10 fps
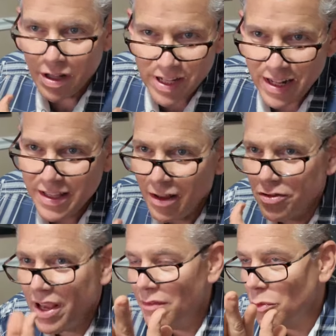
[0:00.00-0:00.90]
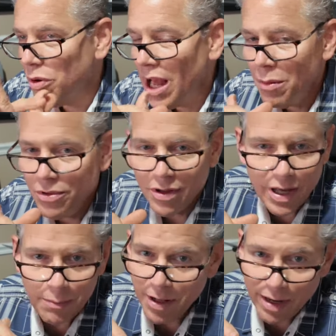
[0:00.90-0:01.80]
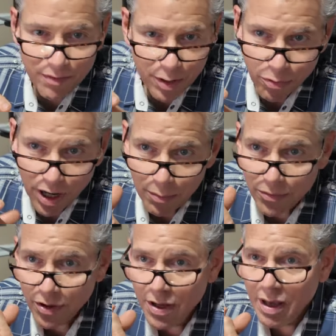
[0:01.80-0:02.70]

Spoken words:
A lot of dealers are having problems. I'm not having any problems.